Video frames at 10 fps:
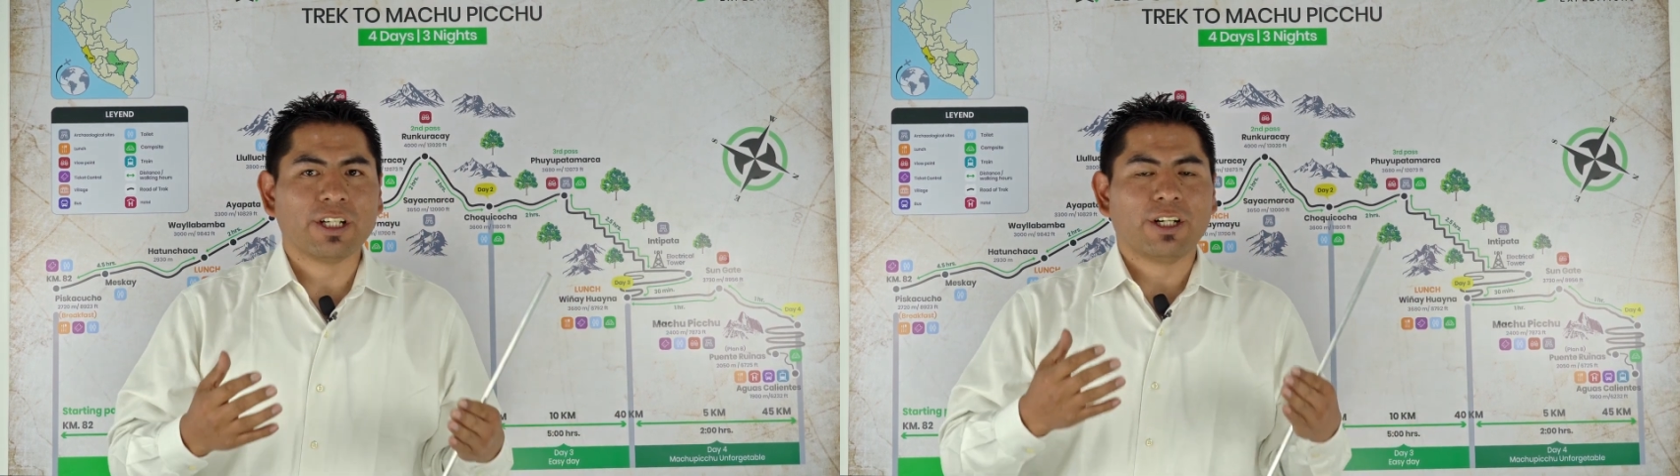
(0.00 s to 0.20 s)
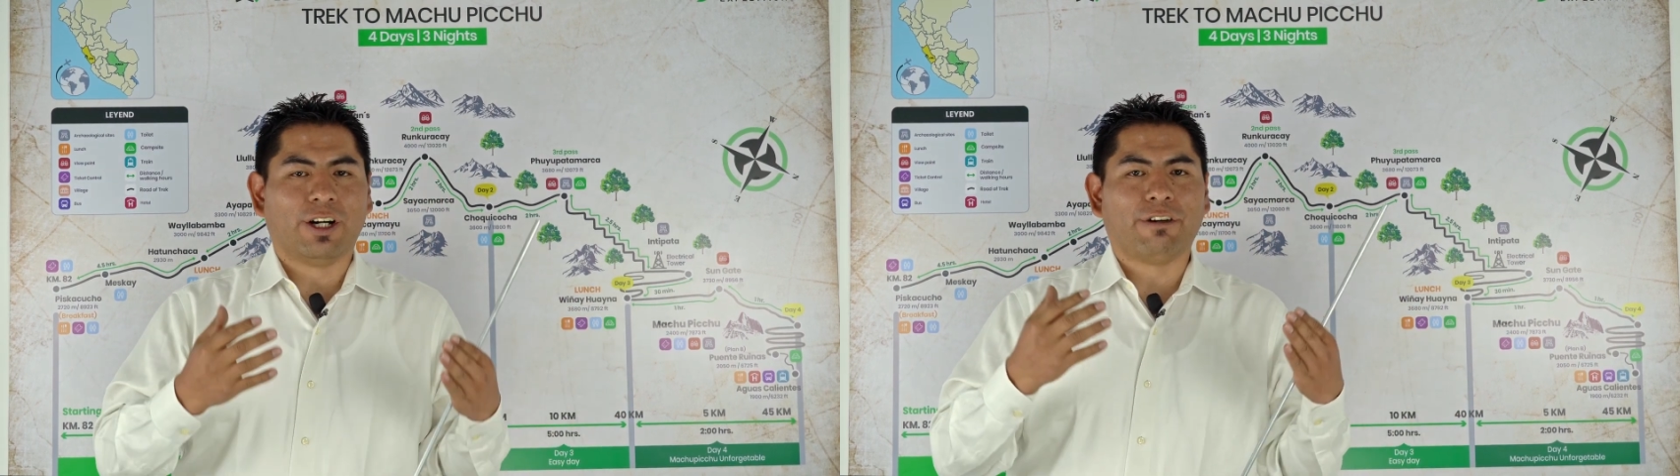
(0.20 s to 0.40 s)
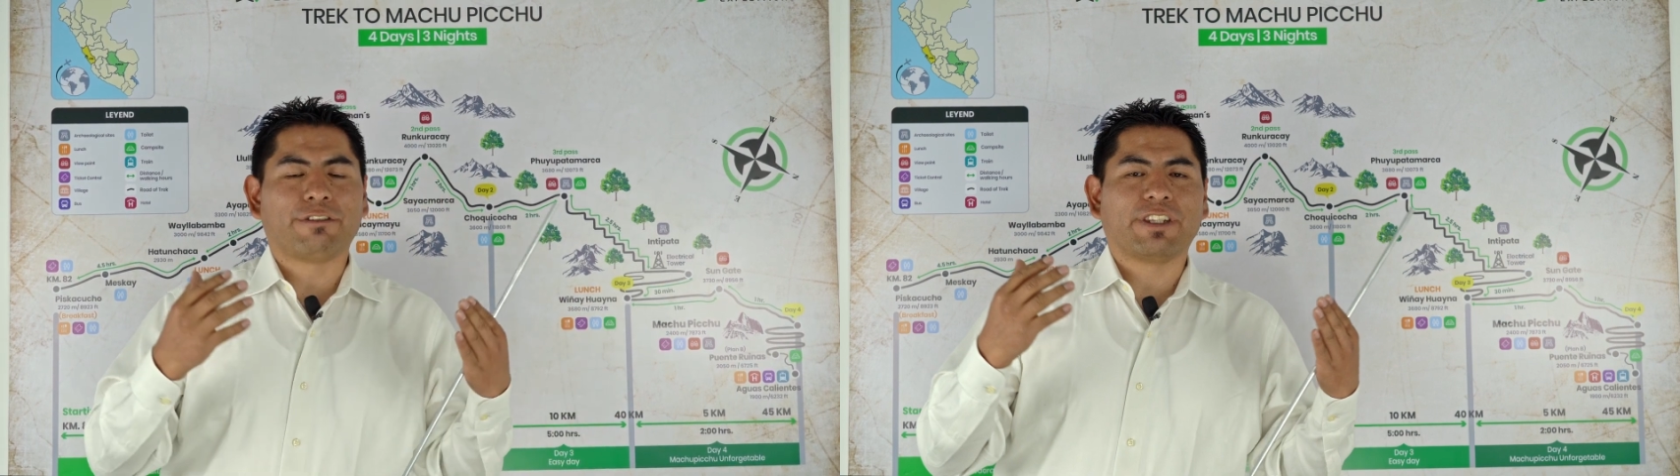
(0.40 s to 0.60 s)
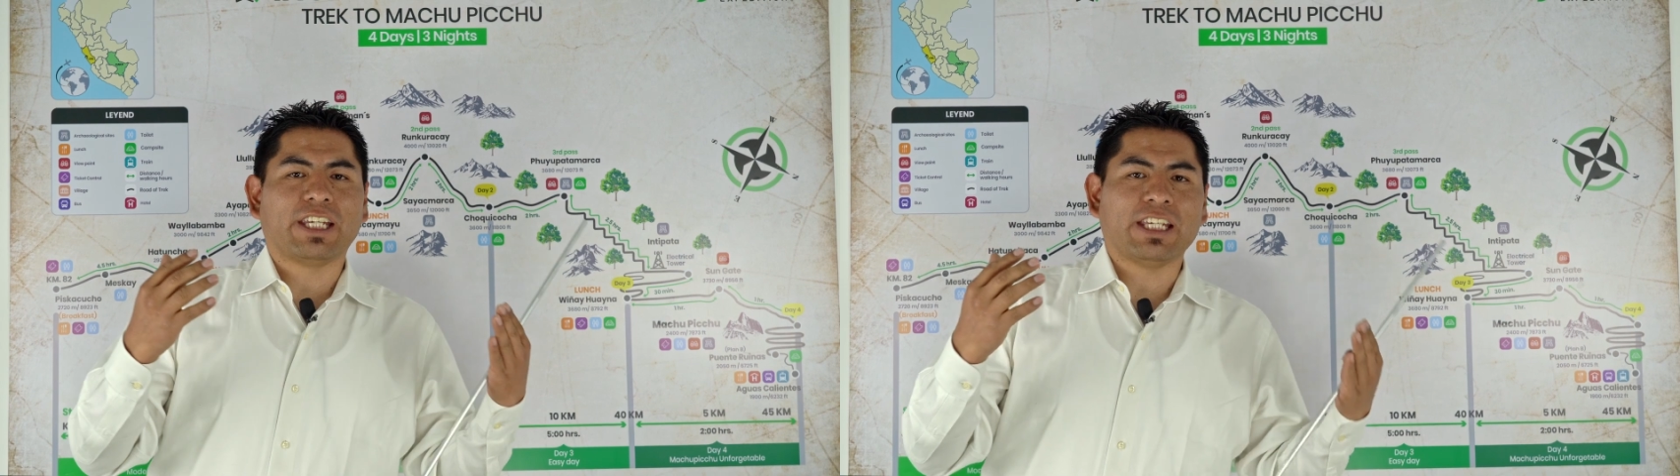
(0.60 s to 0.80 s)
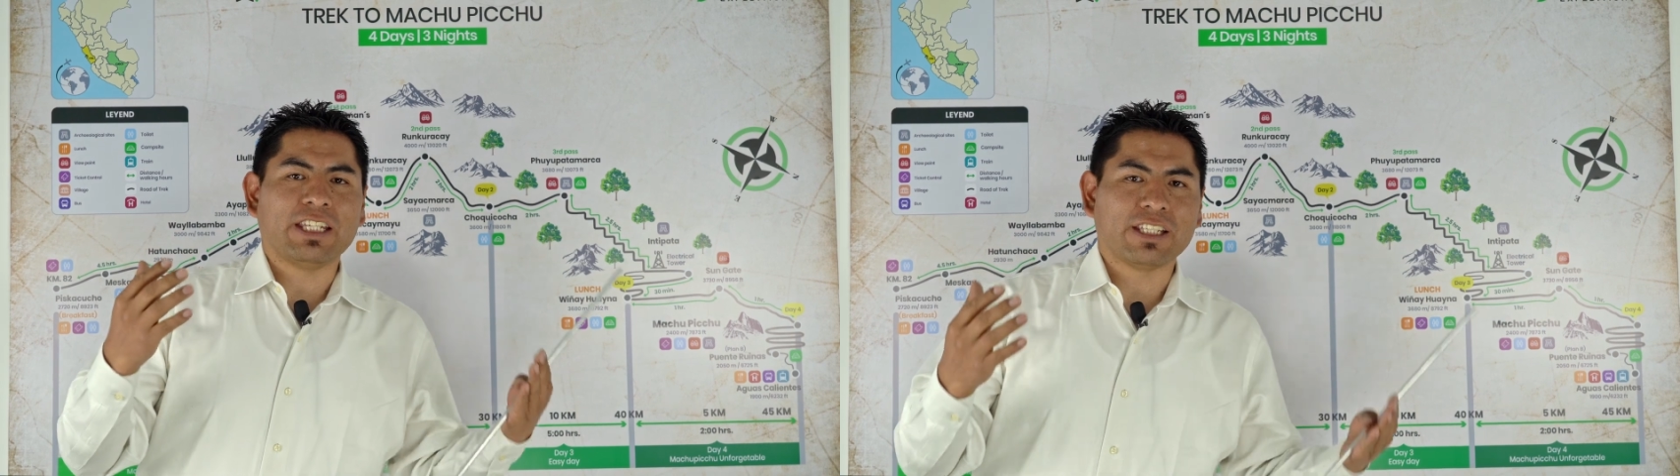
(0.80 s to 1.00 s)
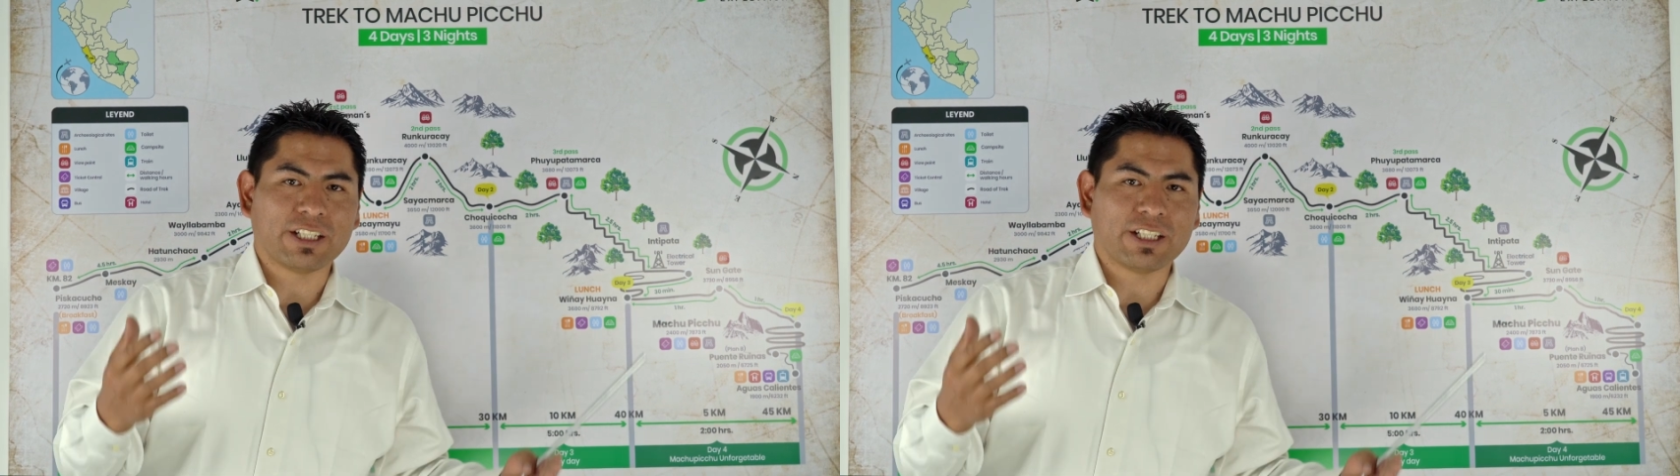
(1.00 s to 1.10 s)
of the Inca